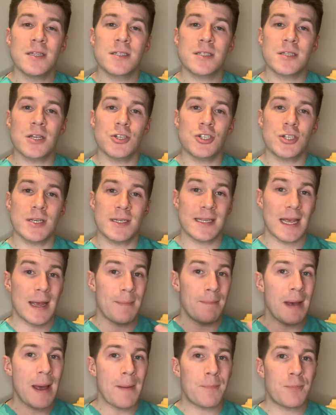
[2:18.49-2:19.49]
such as
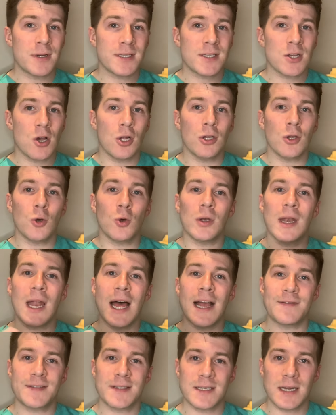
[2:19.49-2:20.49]
omeprazole or
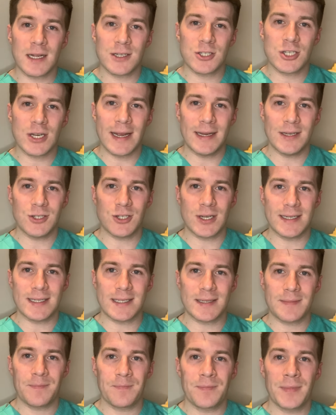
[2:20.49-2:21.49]
lifestyle
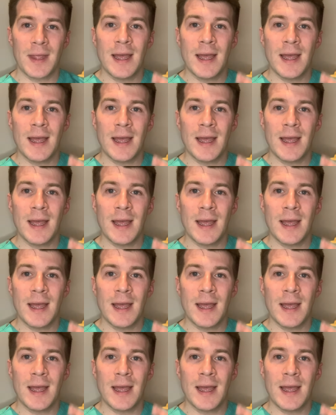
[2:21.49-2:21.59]
changes.